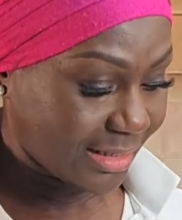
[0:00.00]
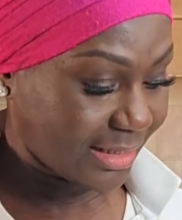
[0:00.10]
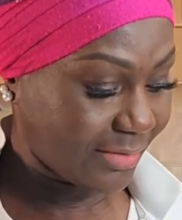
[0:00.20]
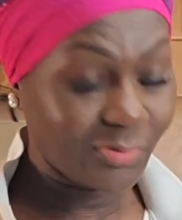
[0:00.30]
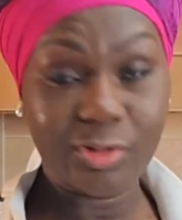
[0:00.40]

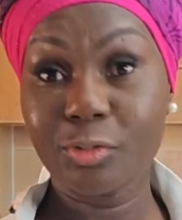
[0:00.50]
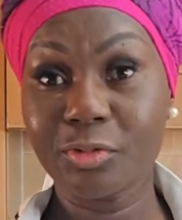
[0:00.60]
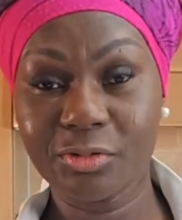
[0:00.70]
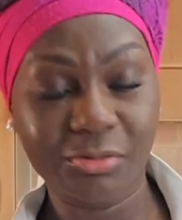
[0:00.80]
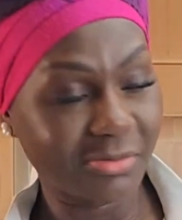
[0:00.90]
if
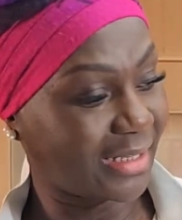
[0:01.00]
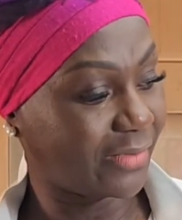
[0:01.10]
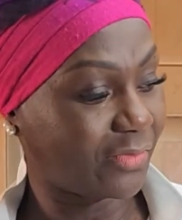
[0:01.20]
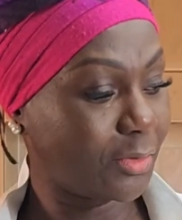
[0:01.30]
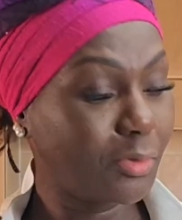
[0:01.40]
you
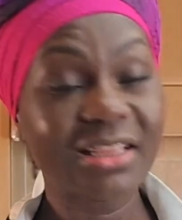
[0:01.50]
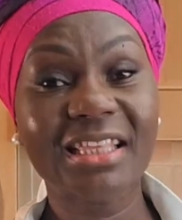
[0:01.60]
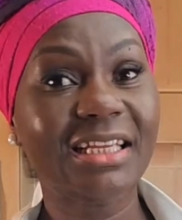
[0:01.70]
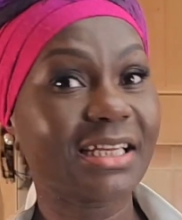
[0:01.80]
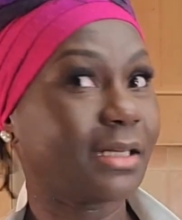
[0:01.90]
are
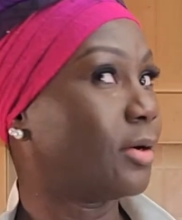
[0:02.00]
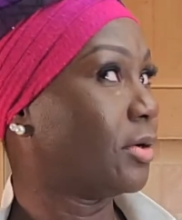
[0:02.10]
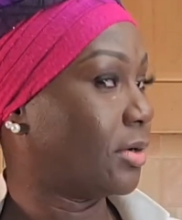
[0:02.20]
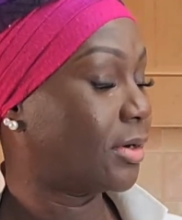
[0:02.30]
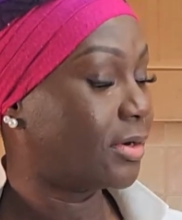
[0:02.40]
thinking,
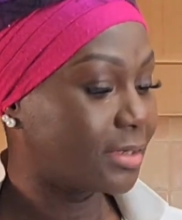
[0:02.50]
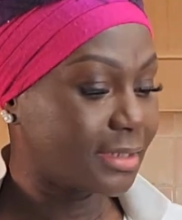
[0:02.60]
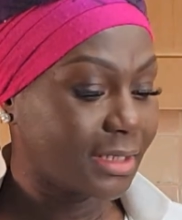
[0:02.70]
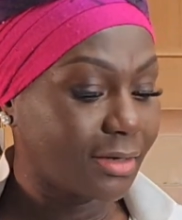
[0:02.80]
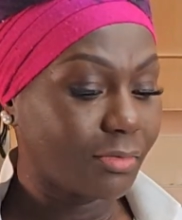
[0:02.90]
oh,
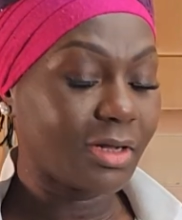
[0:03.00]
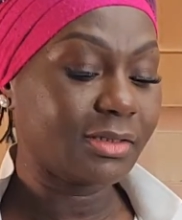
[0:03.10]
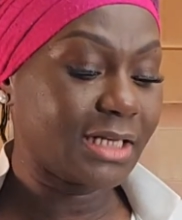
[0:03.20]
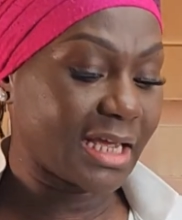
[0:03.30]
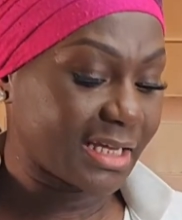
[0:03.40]
well,
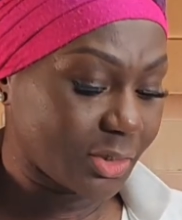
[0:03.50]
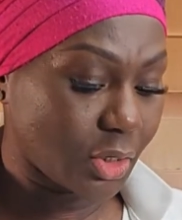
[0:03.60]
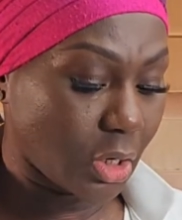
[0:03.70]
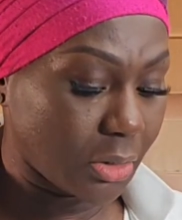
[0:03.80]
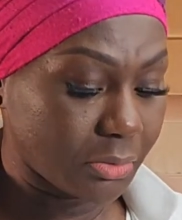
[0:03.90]
there you
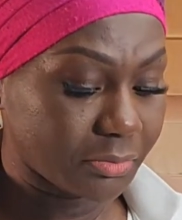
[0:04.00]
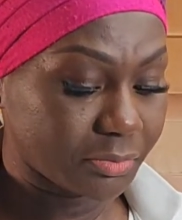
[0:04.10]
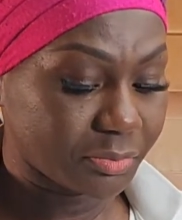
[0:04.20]
go,